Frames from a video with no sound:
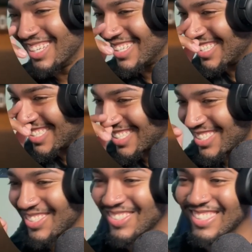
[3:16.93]

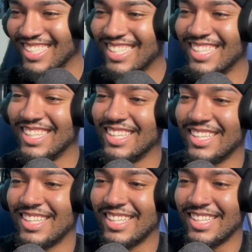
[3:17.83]

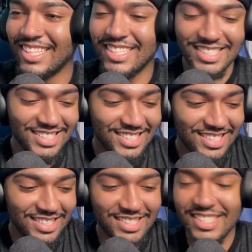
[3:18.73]

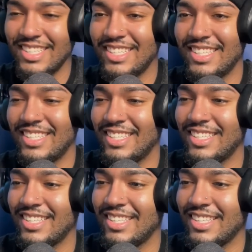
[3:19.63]

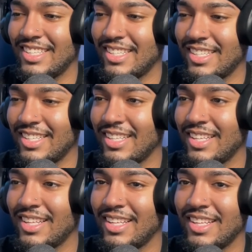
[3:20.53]

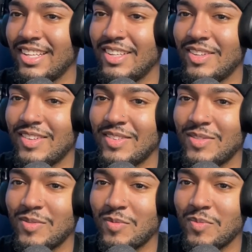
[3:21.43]

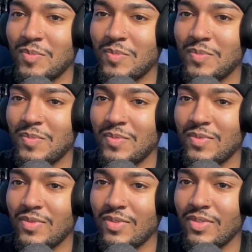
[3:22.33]

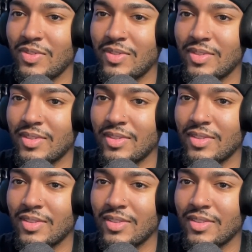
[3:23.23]

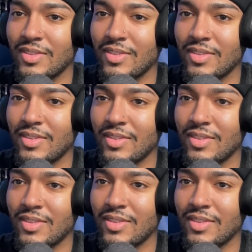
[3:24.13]
This person isn't speaking.